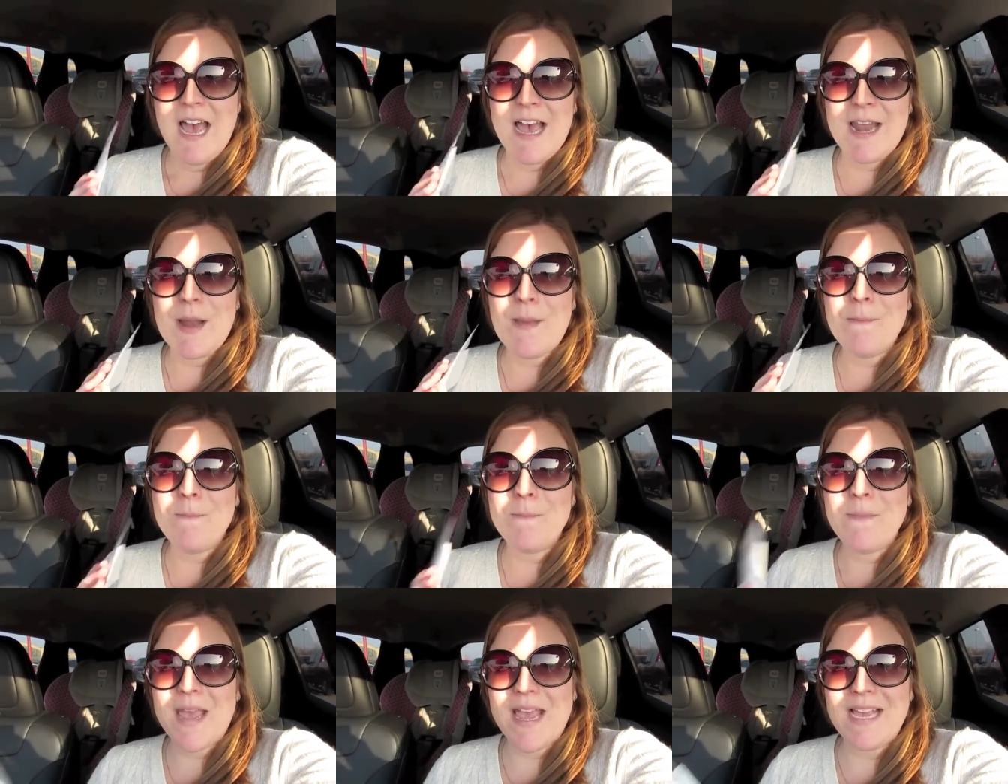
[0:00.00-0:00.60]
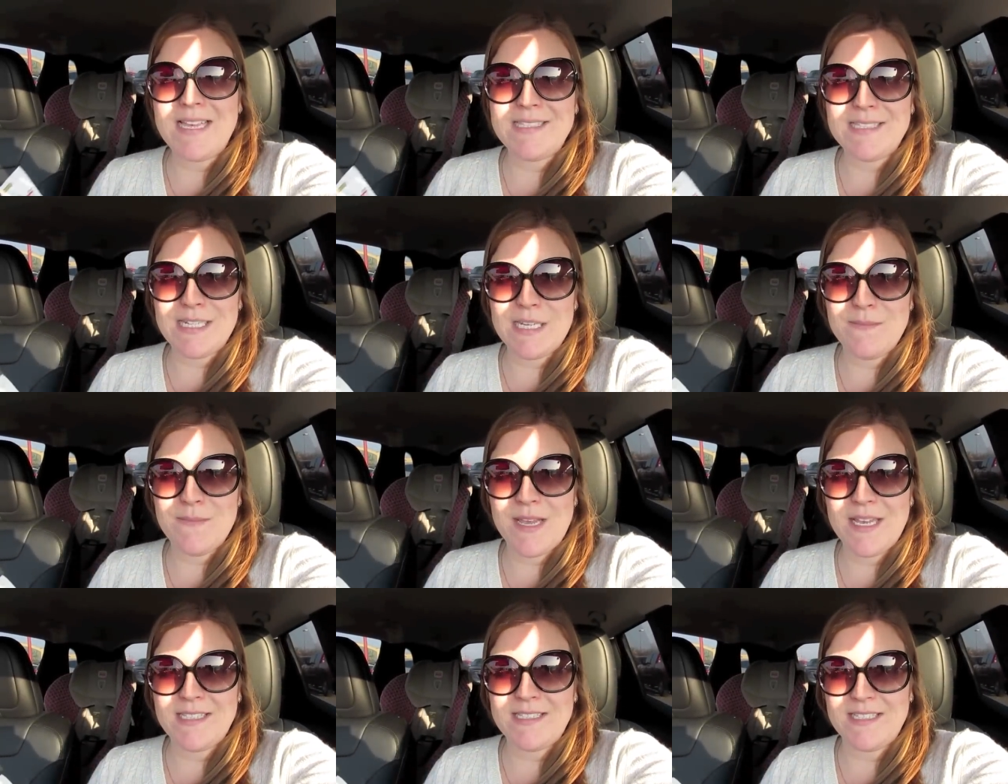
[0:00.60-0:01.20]
An amazing,
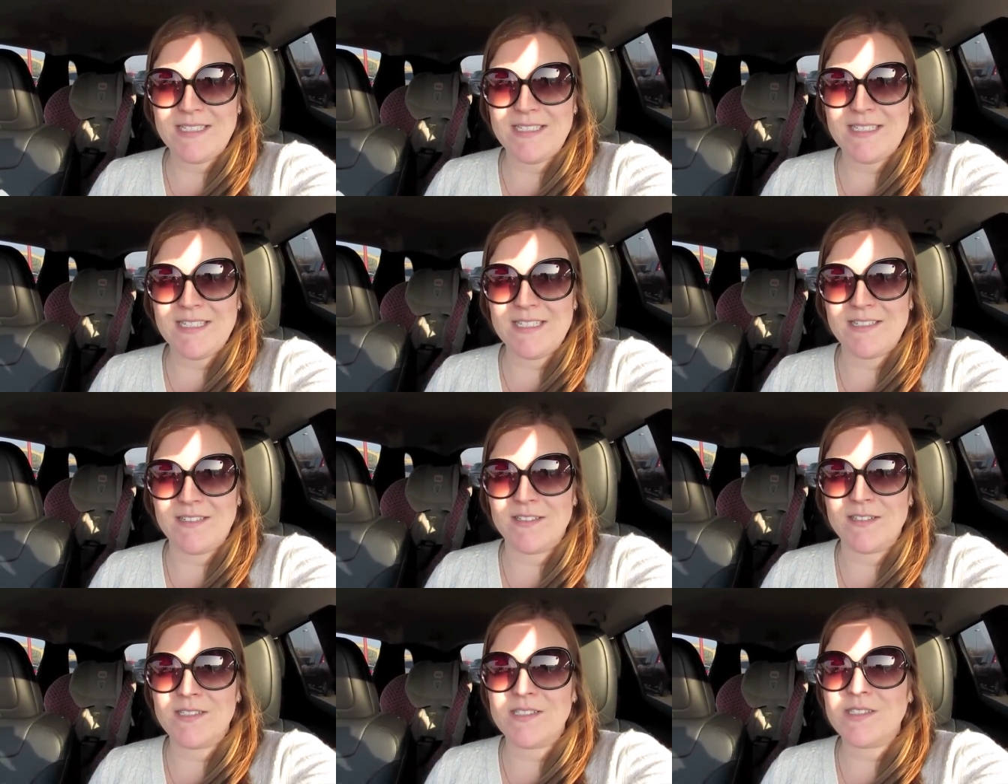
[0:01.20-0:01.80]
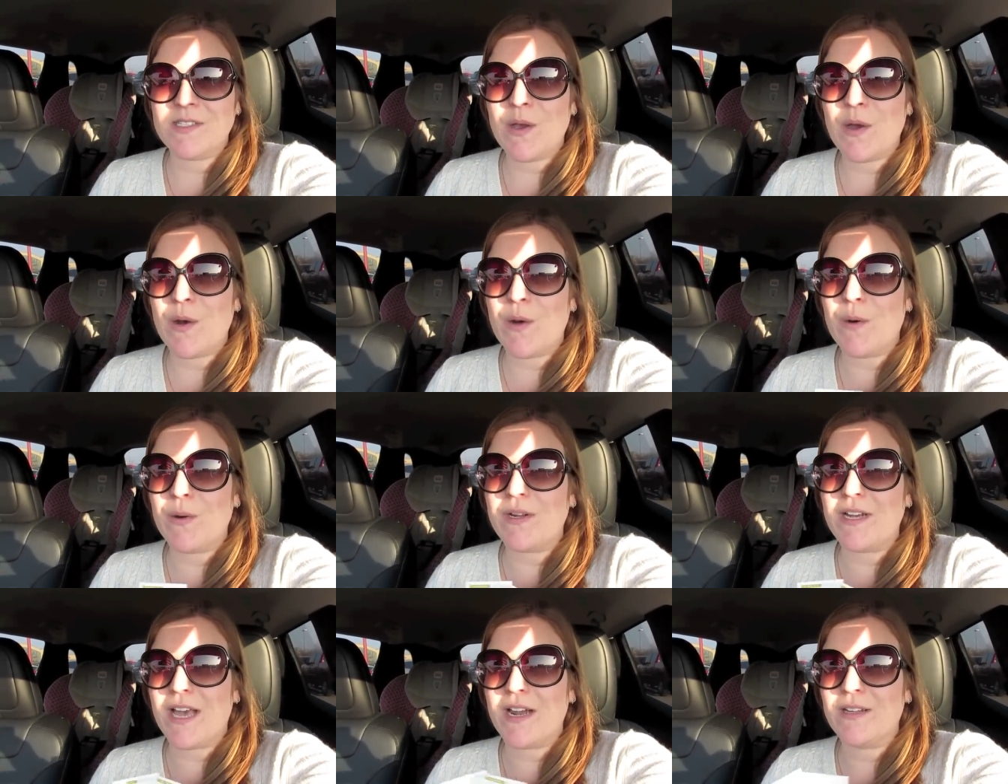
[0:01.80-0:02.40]
amazing deal. So
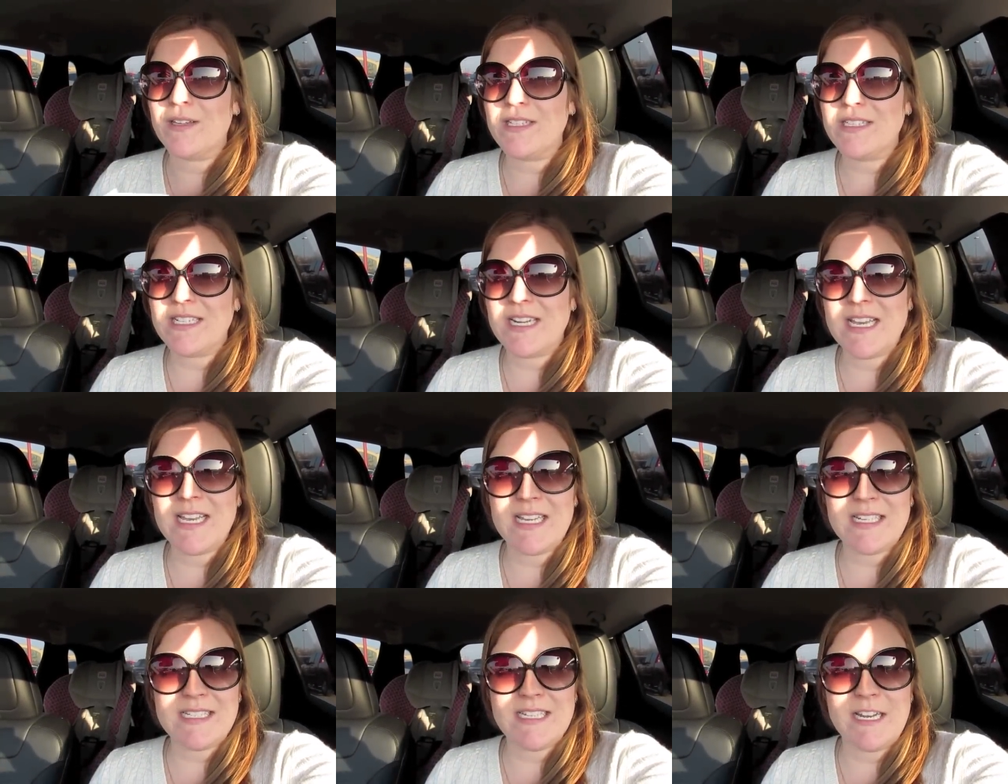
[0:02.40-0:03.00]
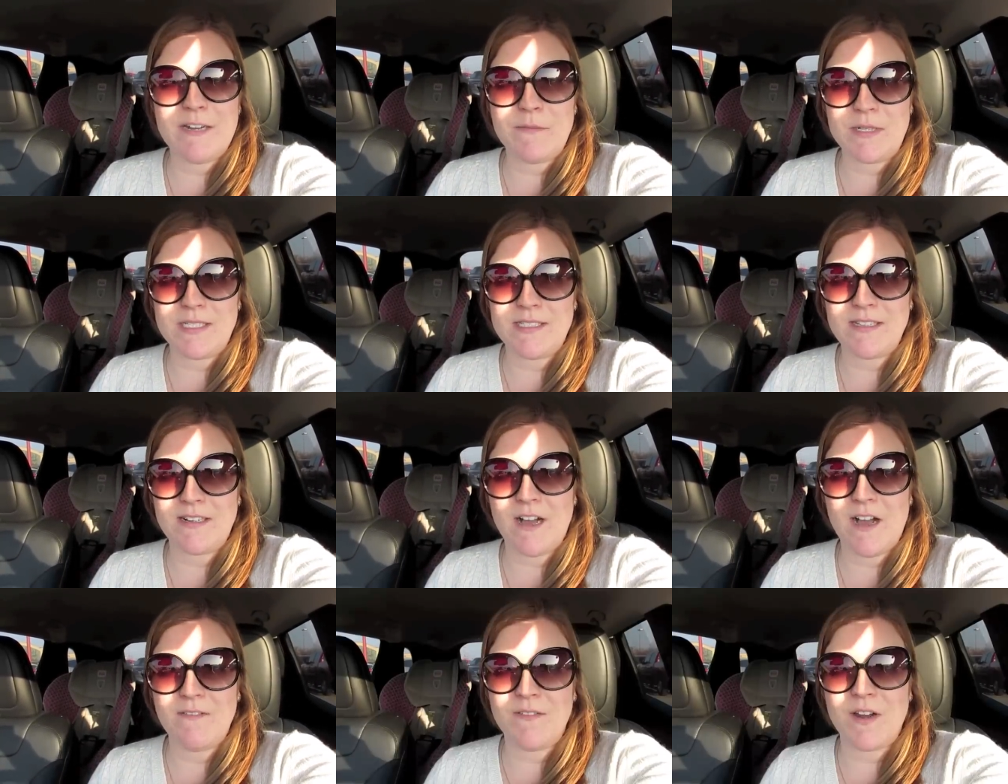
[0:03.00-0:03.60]
So not only did I get ten
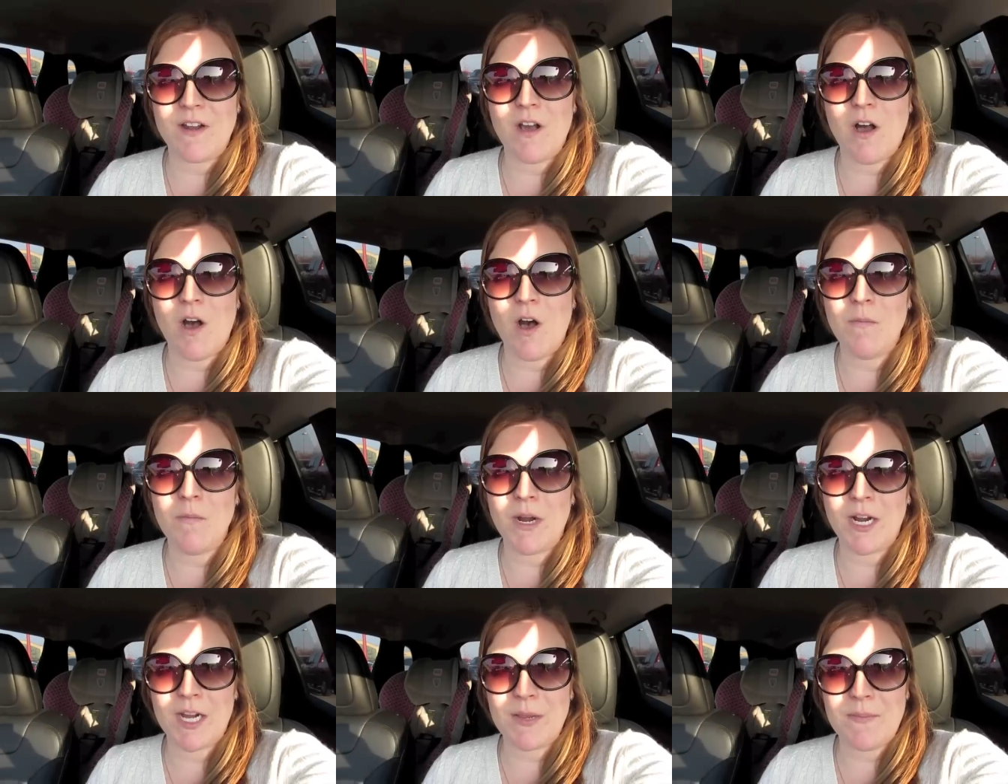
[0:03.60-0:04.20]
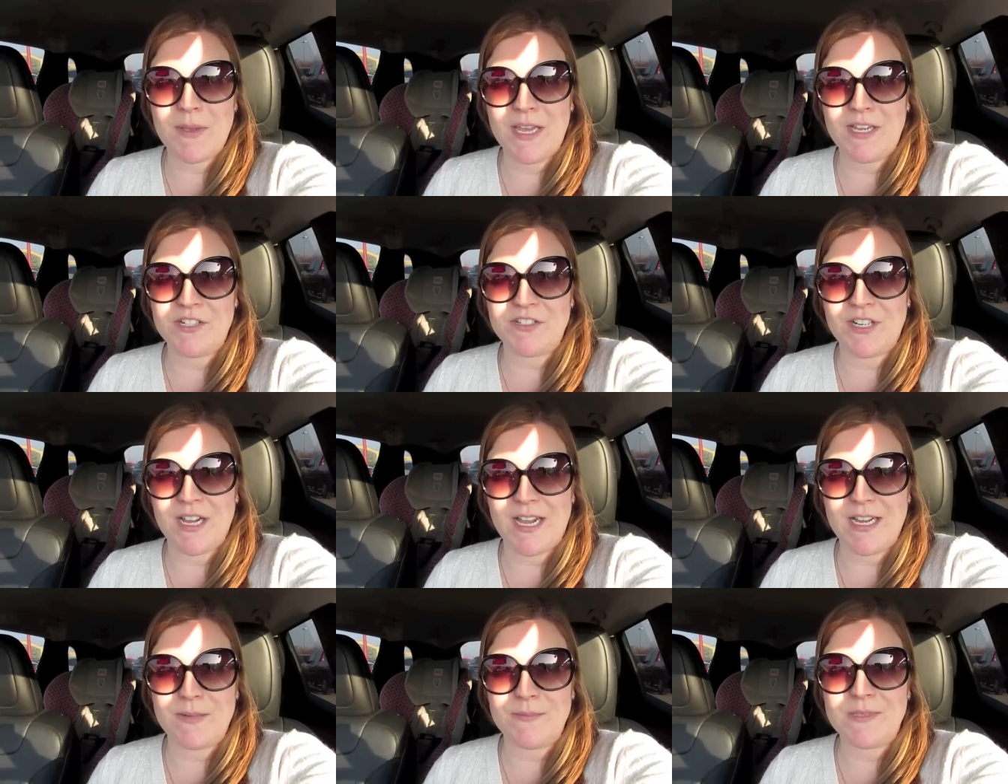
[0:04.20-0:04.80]
percent off on all Market
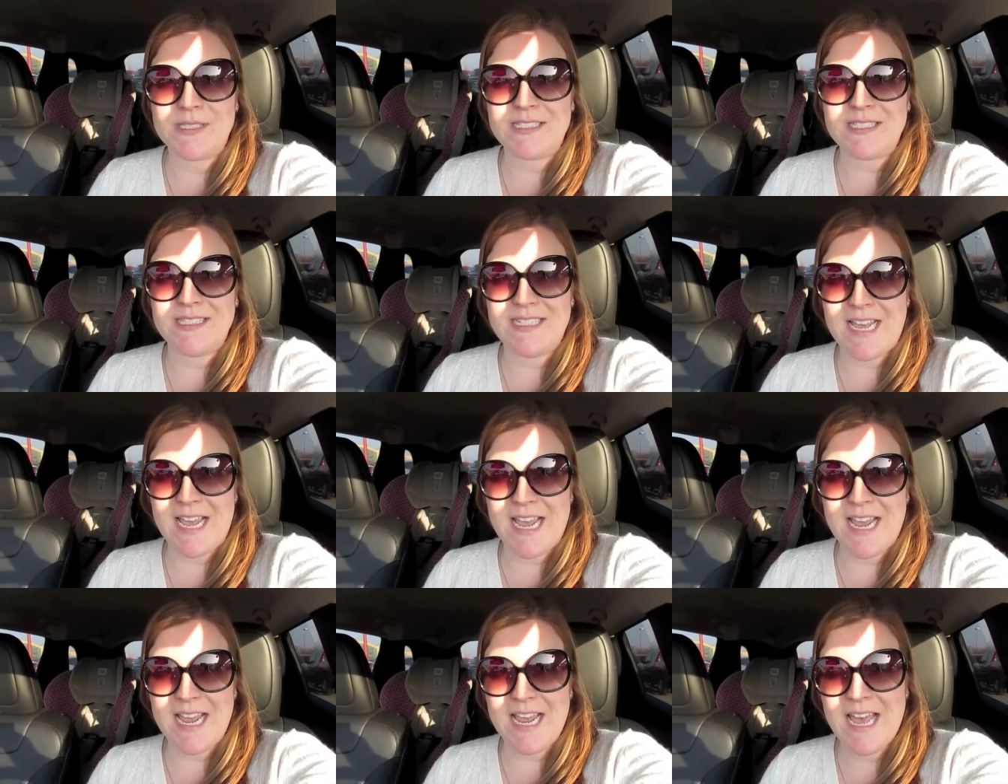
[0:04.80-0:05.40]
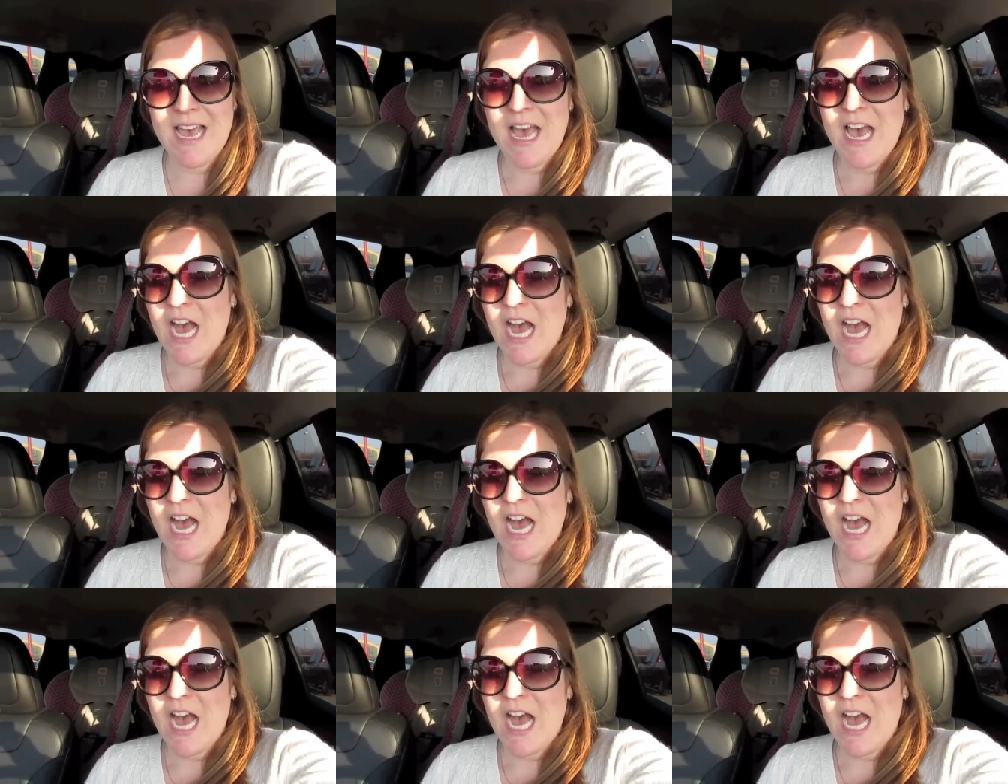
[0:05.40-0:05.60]
Pantry items today,